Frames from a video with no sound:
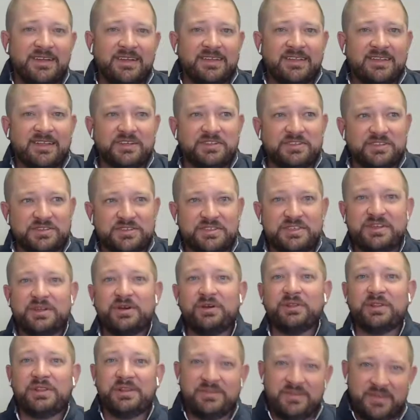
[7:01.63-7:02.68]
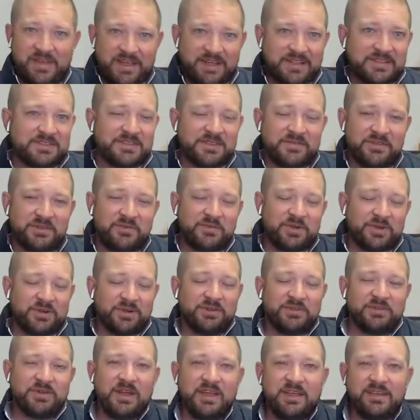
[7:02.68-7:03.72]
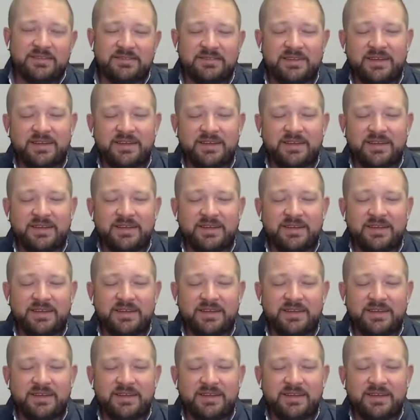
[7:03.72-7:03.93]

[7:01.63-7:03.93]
OnlyFans of the world, right?